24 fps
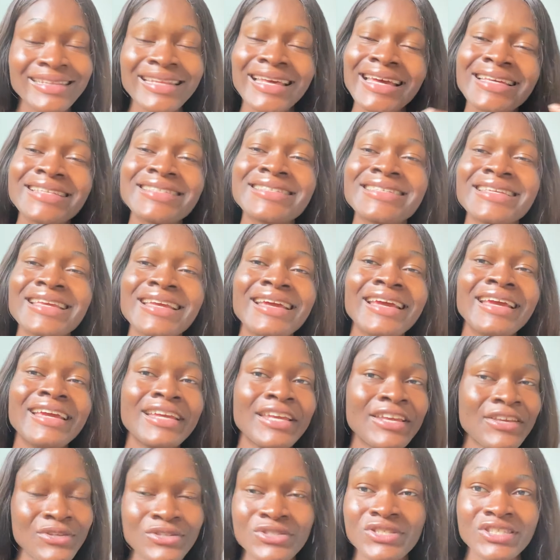There's a
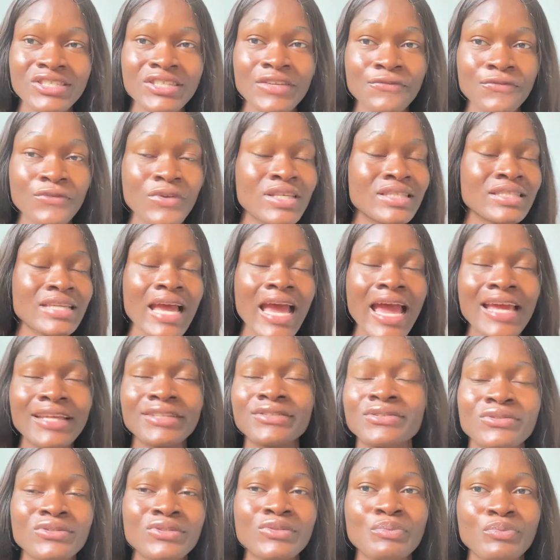huge difference. I
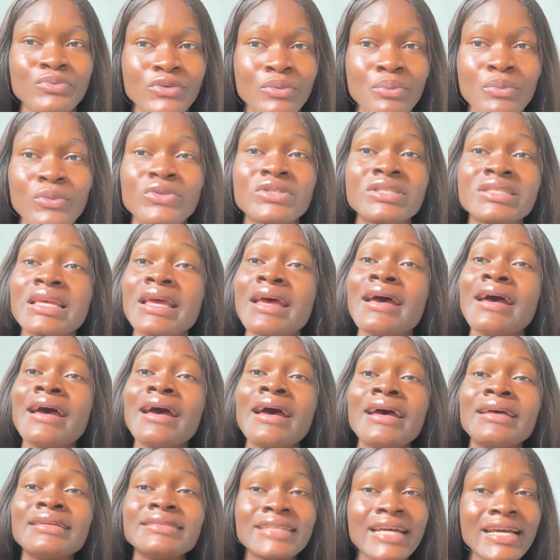don't promote
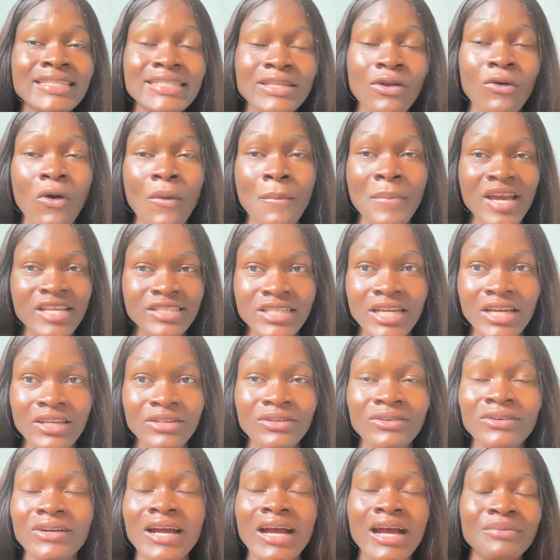that on my
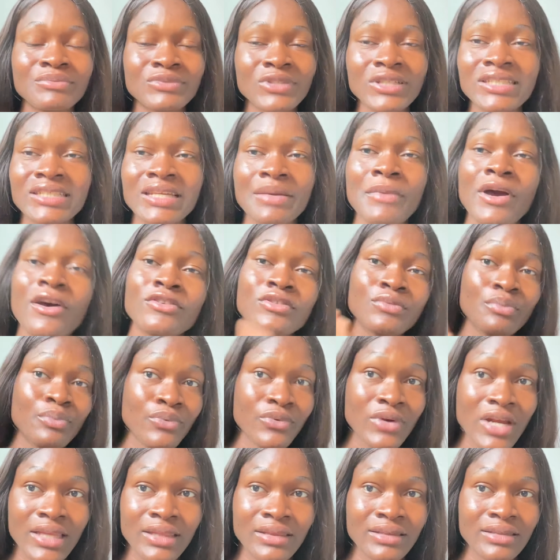channel. I'm talking about
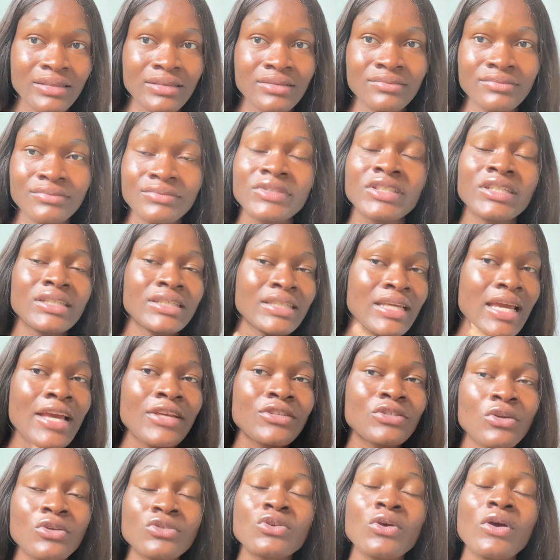brightening. Yeah,
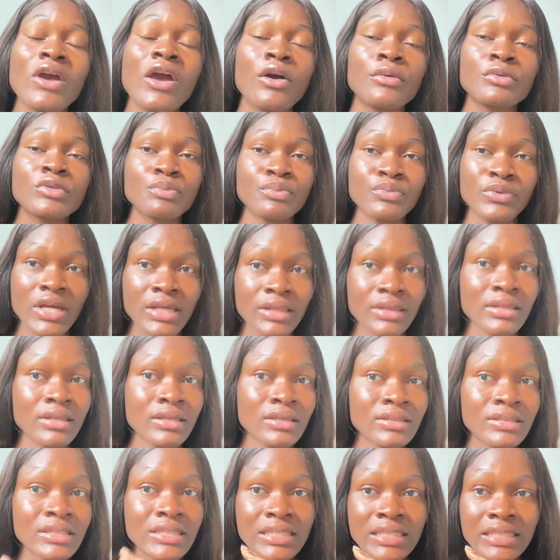it also helps
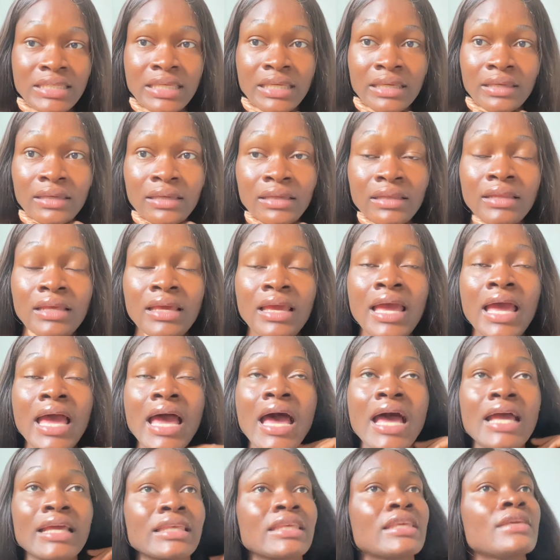brightening the skin
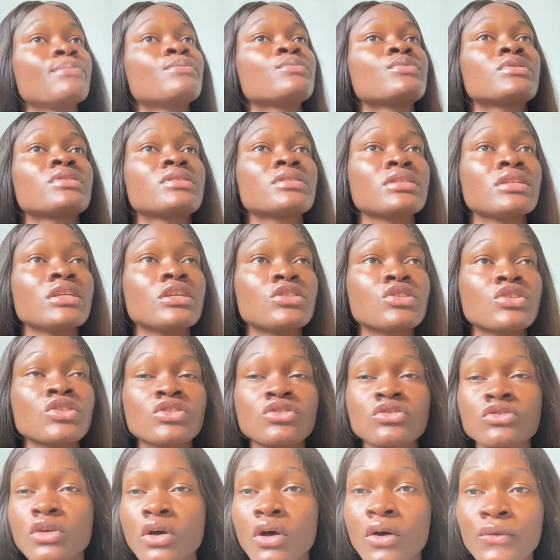and keeps it
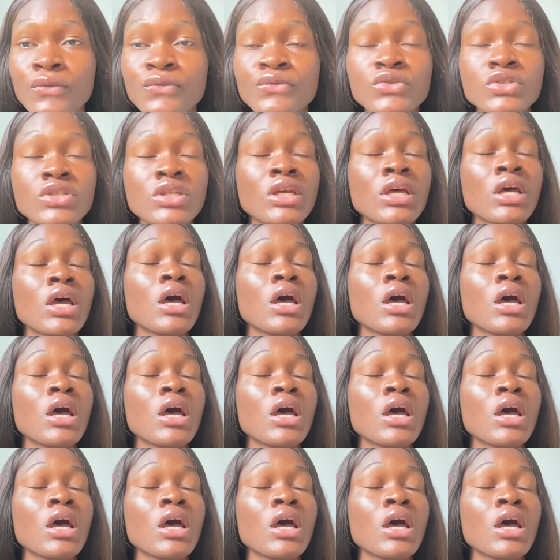soft,